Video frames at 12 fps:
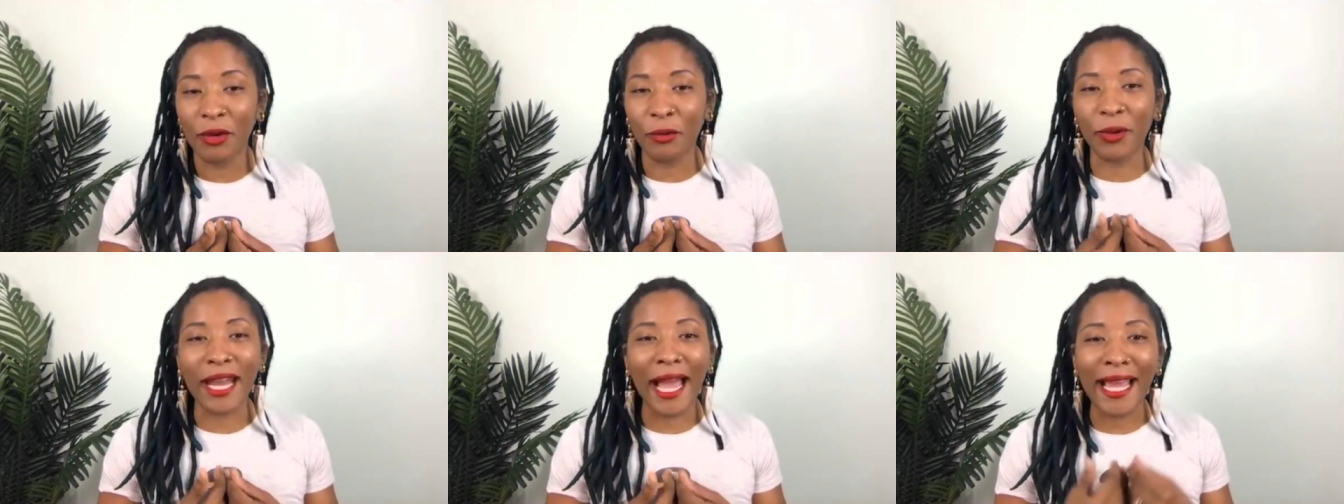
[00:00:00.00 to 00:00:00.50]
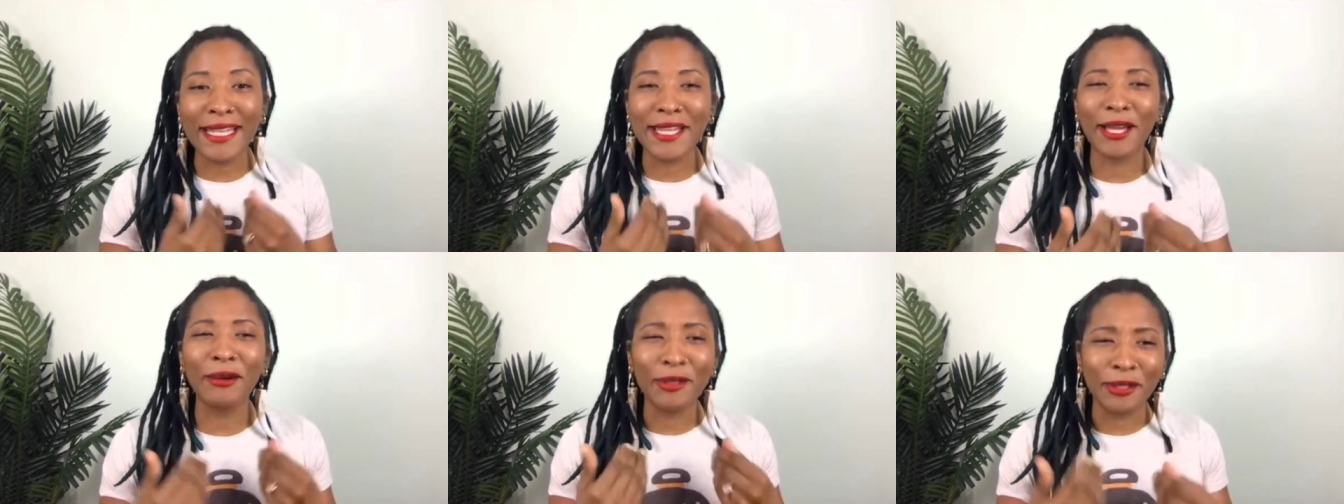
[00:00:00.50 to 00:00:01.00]
when I
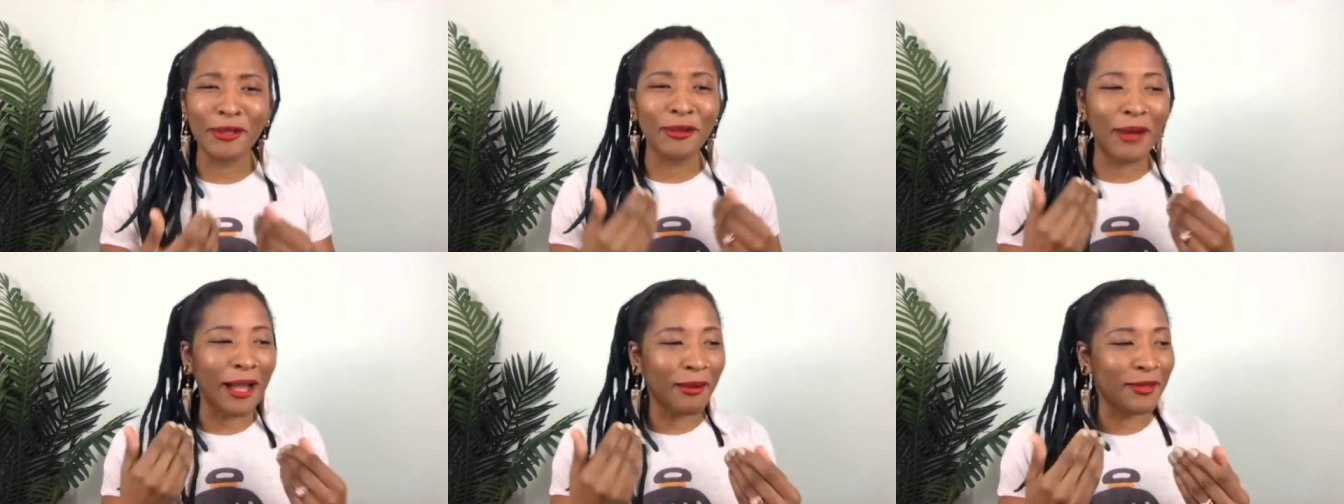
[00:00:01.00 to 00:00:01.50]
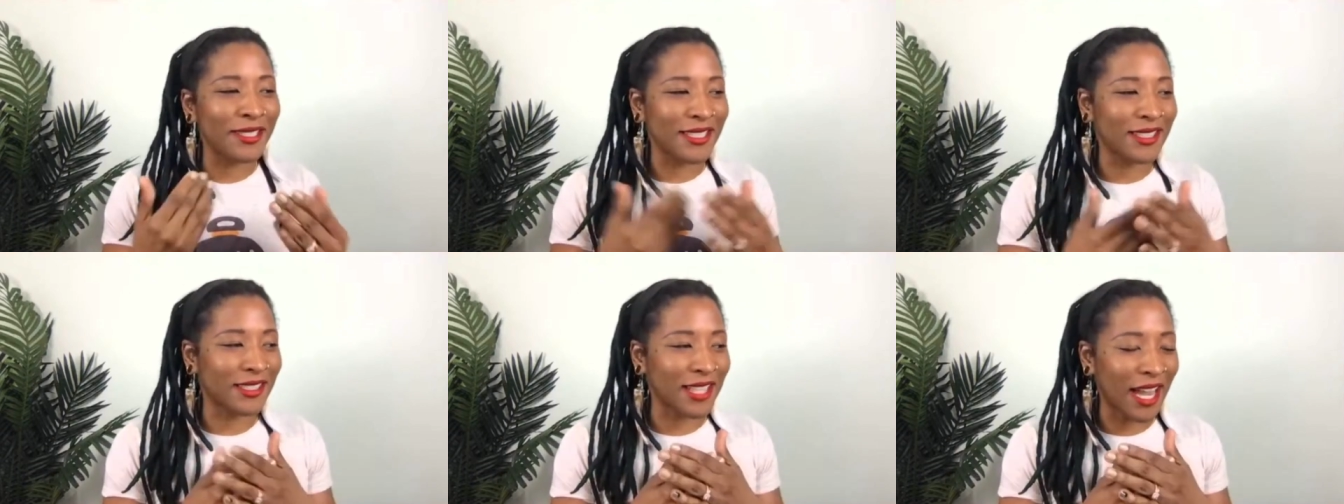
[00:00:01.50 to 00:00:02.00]
tell you I went
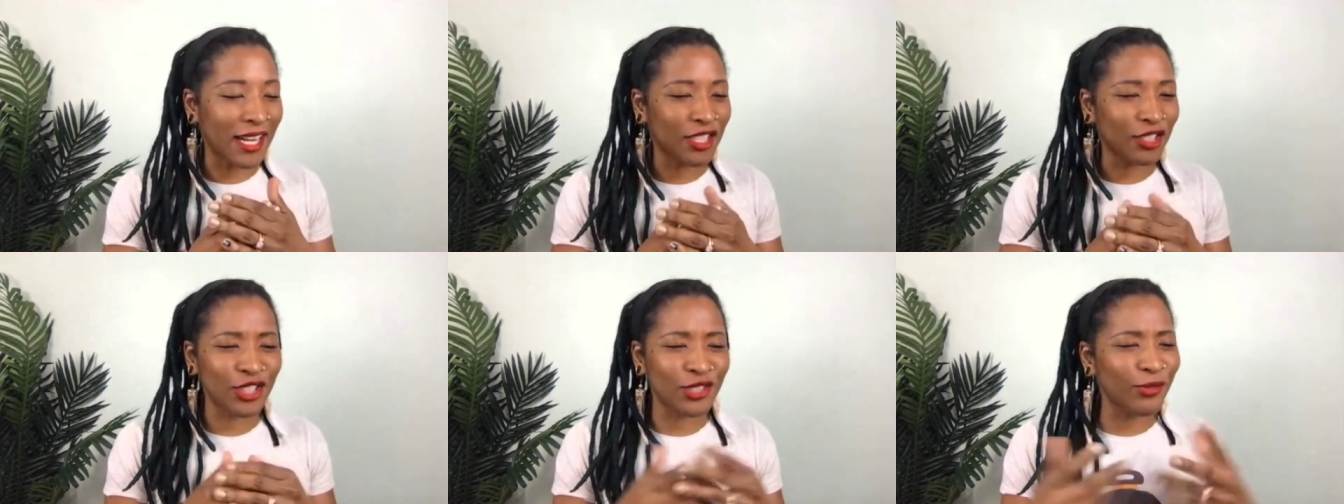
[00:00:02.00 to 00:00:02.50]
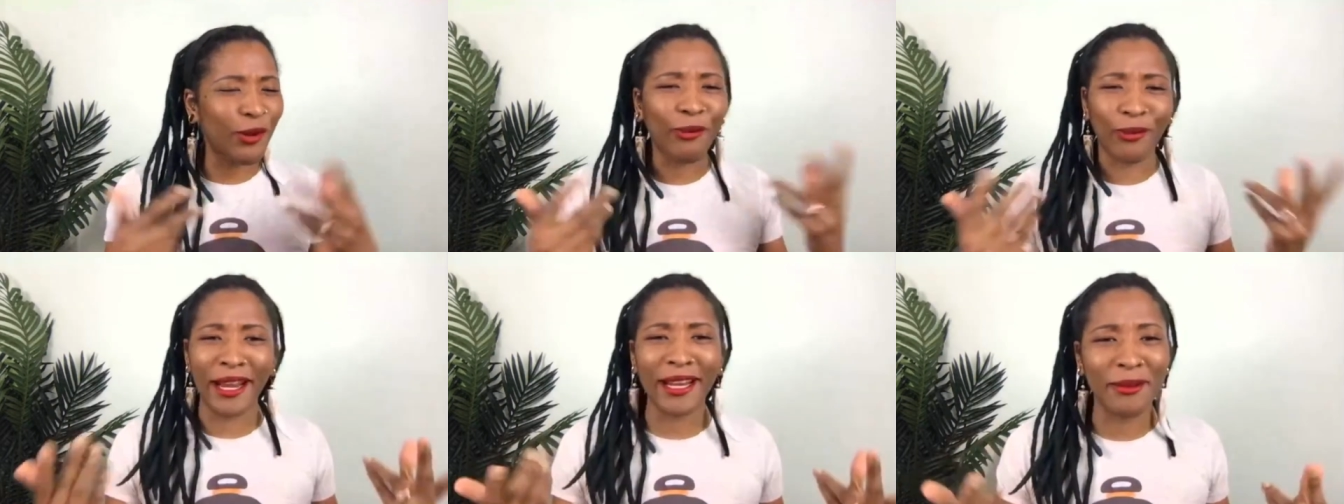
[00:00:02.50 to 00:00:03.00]
to the doctor just for
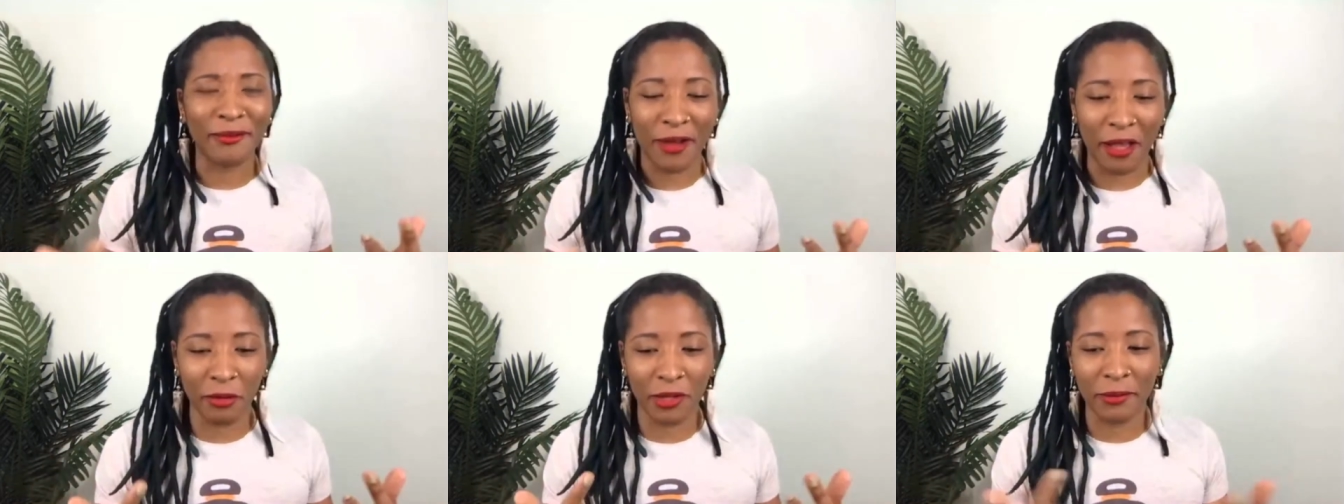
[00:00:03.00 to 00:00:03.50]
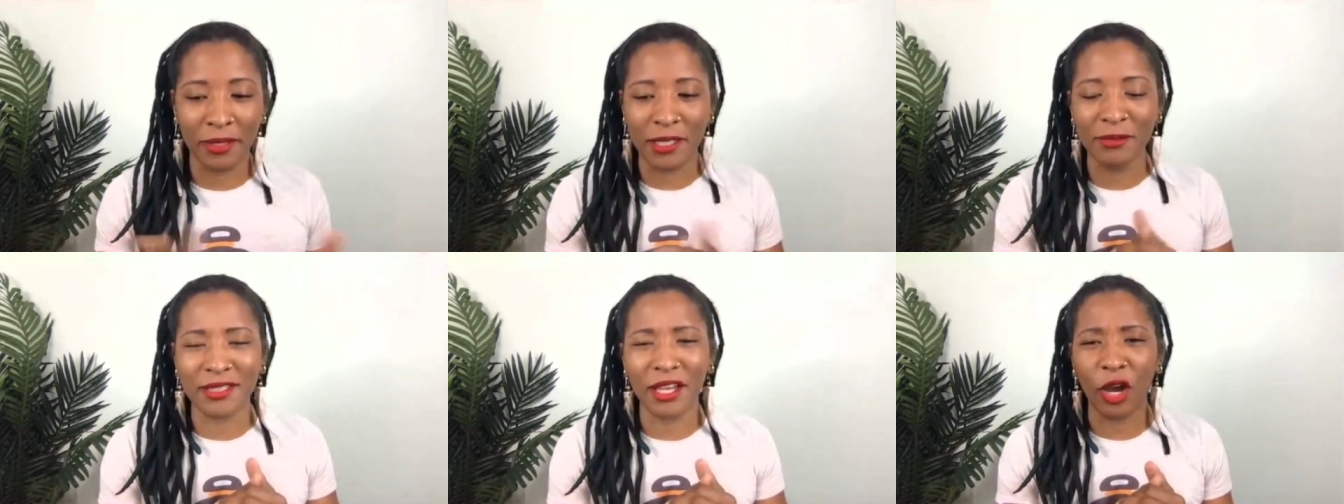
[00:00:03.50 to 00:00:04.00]
a random follow up, and
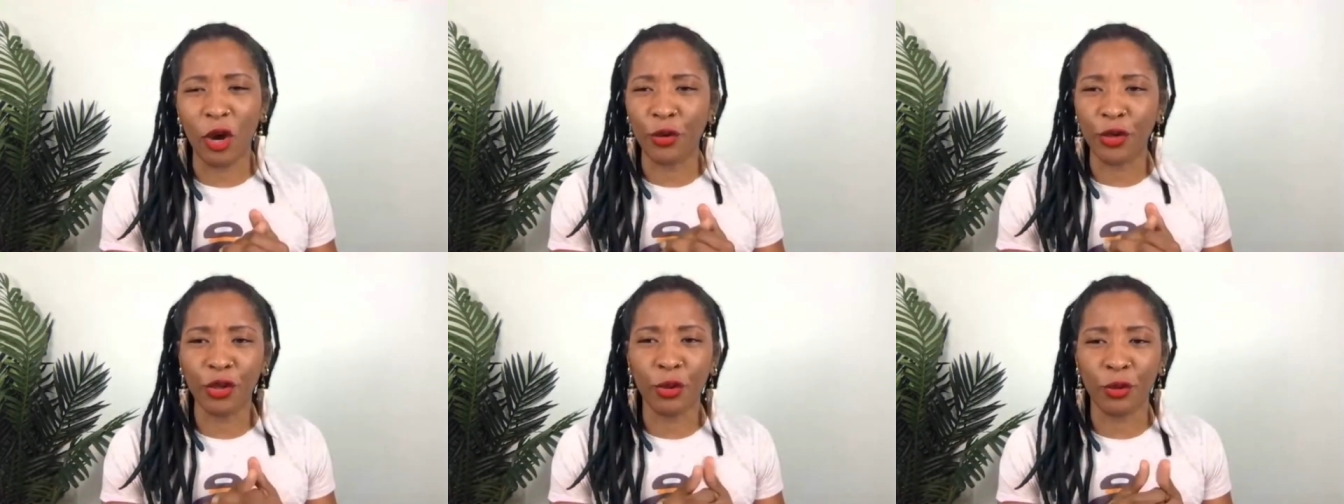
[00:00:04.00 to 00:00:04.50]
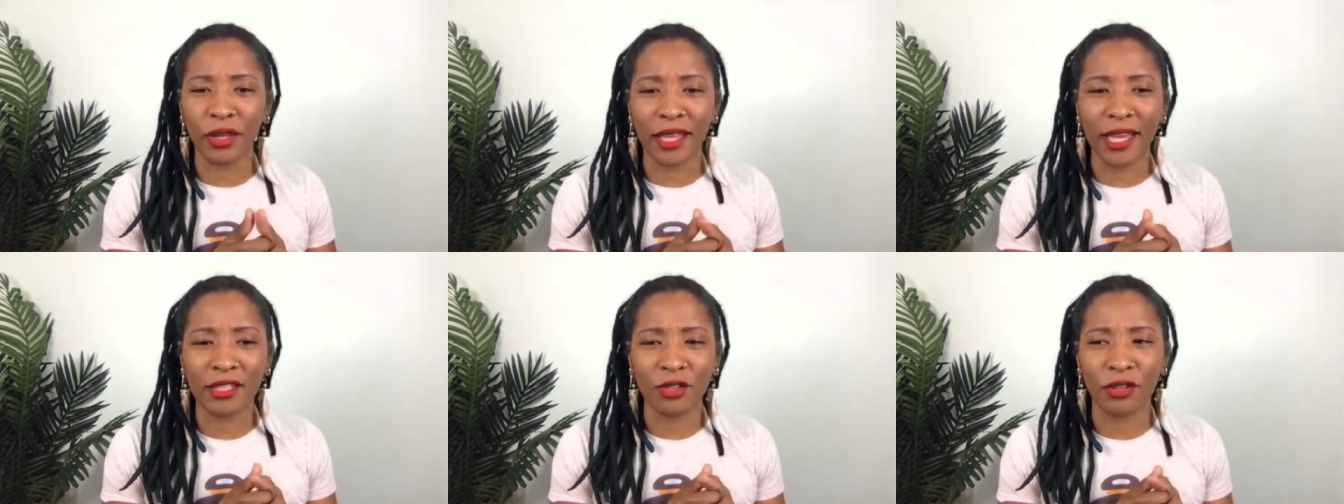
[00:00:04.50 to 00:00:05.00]
he was like, "Oh, you're the one
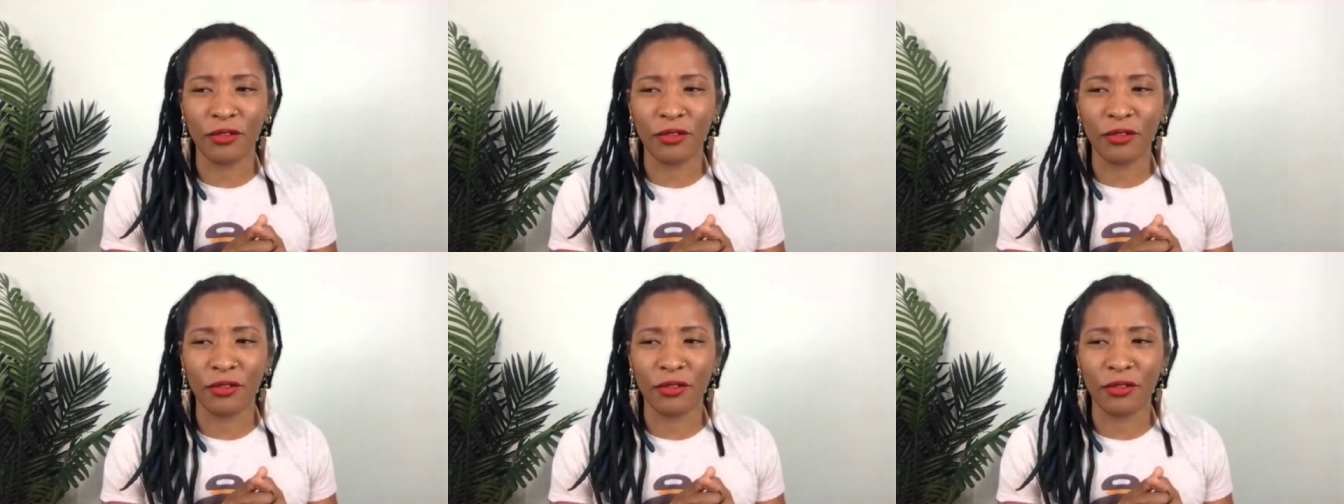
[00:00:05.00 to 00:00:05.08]
that has